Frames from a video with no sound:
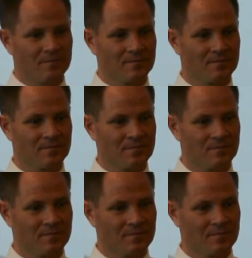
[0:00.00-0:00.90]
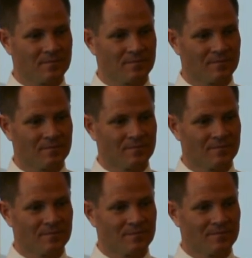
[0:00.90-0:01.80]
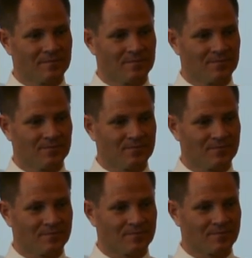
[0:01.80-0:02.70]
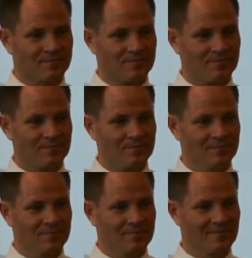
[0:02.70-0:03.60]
incentivizing this, or just saying these are our goals, fun to do.